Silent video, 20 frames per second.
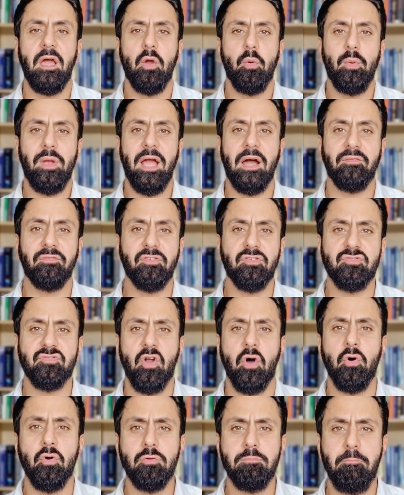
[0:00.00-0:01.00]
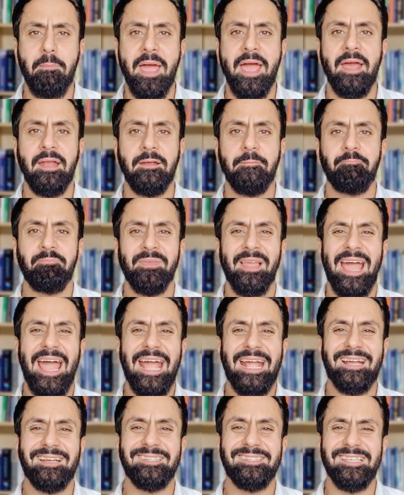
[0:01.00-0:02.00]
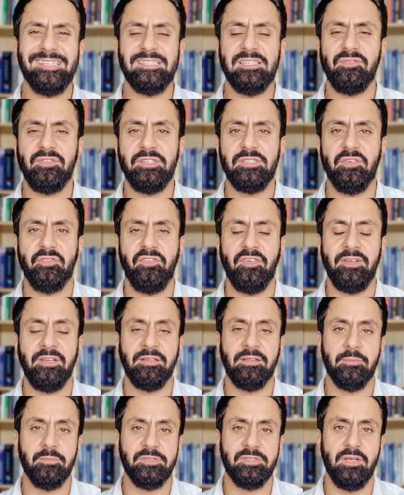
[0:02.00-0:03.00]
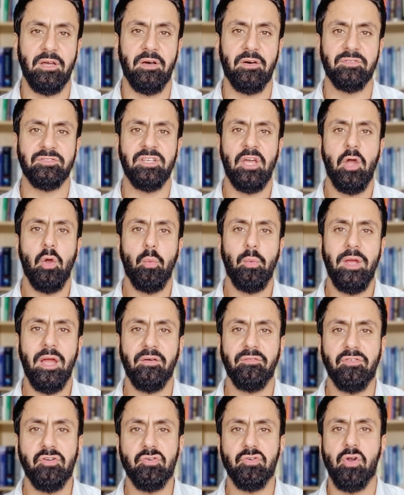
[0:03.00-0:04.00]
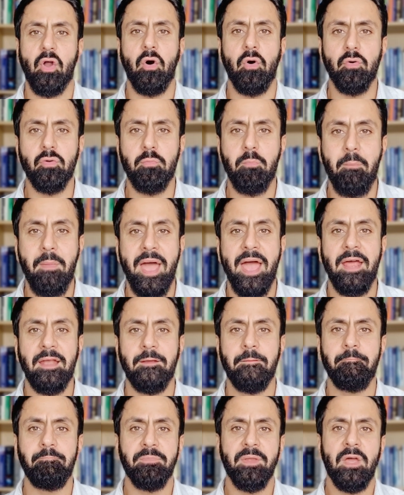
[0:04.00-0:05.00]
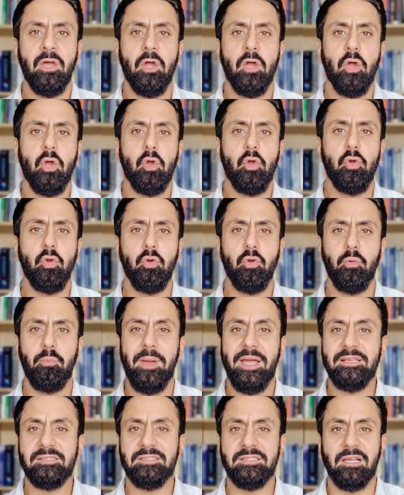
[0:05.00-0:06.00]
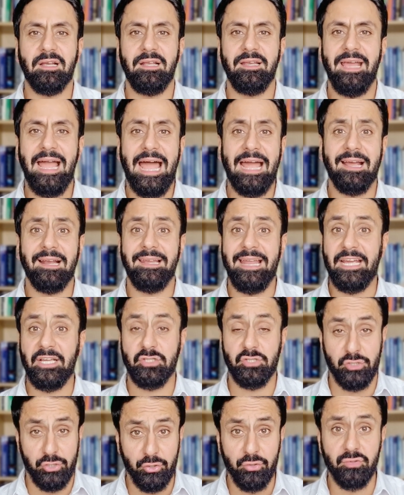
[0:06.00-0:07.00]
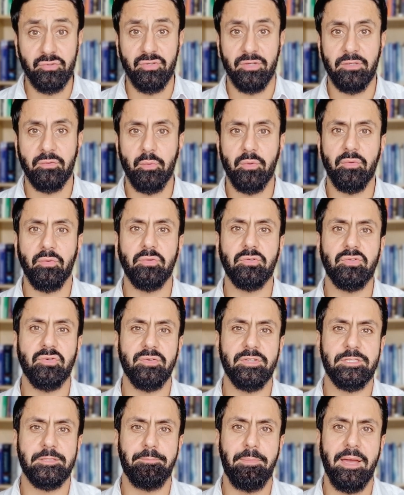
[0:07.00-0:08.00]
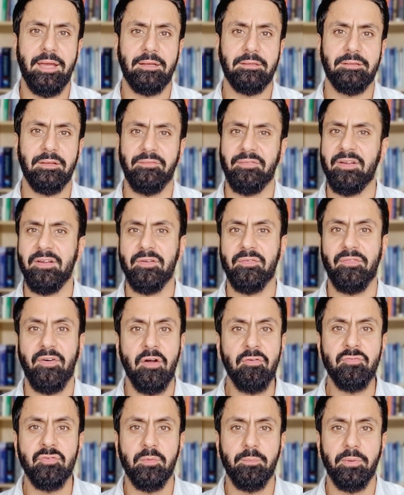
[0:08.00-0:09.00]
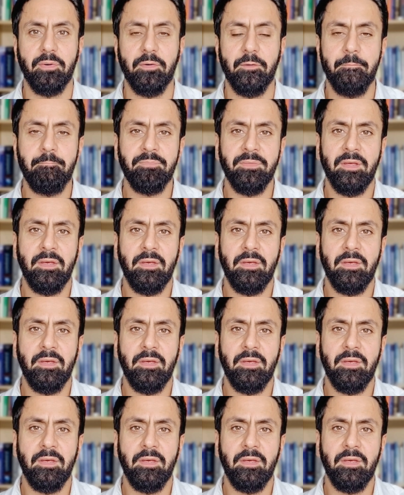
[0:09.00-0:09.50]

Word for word: We have grown men excessively defending themselves. We have grown men who basically act like children, with all due respect, and very vulnerable.